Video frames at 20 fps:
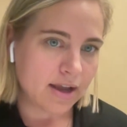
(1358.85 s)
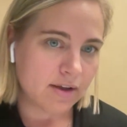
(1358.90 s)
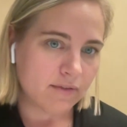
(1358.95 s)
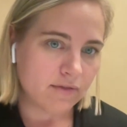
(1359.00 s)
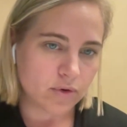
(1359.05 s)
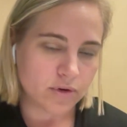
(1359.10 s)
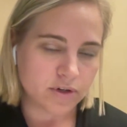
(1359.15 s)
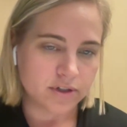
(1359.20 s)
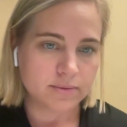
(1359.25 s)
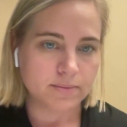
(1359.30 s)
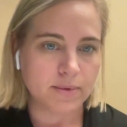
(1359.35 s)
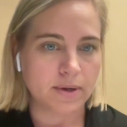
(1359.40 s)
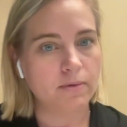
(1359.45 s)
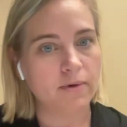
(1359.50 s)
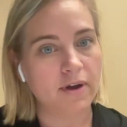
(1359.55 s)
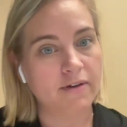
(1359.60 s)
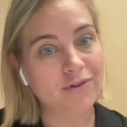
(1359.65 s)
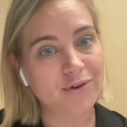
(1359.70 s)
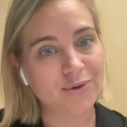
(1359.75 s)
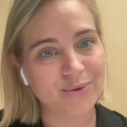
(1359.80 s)
Of course, maybe
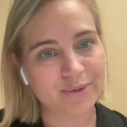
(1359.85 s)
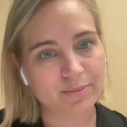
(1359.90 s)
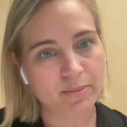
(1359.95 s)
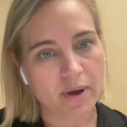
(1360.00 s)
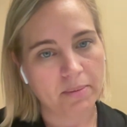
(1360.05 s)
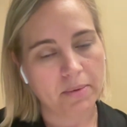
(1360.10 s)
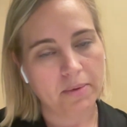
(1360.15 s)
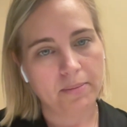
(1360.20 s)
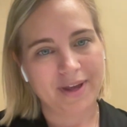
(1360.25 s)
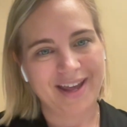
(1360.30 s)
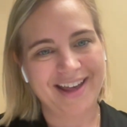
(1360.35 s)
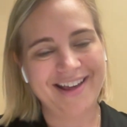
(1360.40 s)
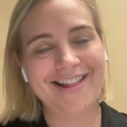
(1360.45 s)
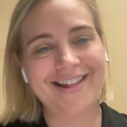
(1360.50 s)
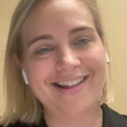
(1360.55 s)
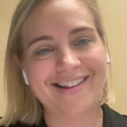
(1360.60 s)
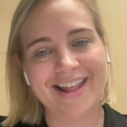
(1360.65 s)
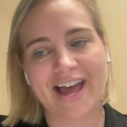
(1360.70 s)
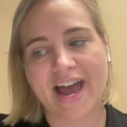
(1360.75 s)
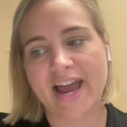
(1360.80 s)
revenue is probably a
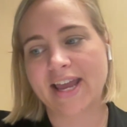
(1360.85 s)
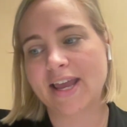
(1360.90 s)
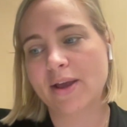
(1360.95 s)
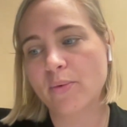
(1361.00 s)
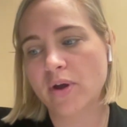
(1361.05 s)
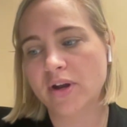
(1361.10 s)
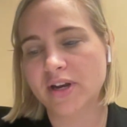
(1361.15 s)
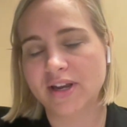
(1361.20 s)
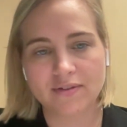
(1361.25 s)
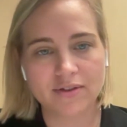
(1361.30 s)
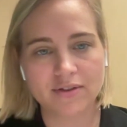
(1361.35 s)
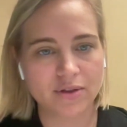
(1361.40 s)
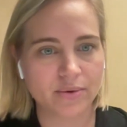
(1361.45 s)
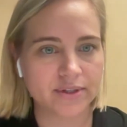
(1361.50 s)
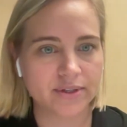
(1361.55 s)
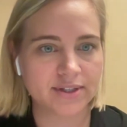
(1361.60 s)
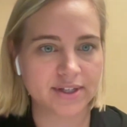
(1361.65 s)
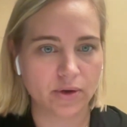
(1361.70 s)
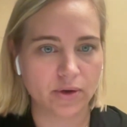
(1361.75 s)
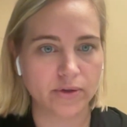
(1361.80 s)
lagging one, even though
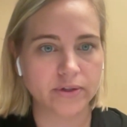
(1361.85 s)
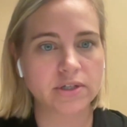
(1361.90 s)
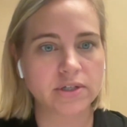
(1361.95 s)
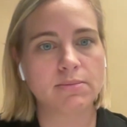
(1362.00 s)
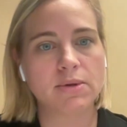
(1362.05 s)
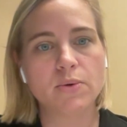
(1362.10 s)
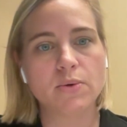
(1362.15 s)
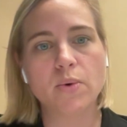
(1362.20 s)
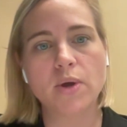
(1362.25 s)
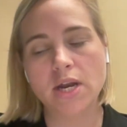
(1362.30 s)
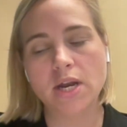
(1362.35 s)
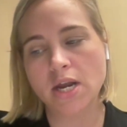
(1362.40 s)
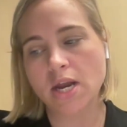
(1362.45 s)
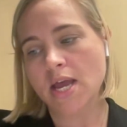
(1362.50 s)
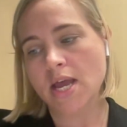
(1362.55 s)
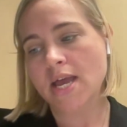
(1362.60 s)
it's the ultimate one.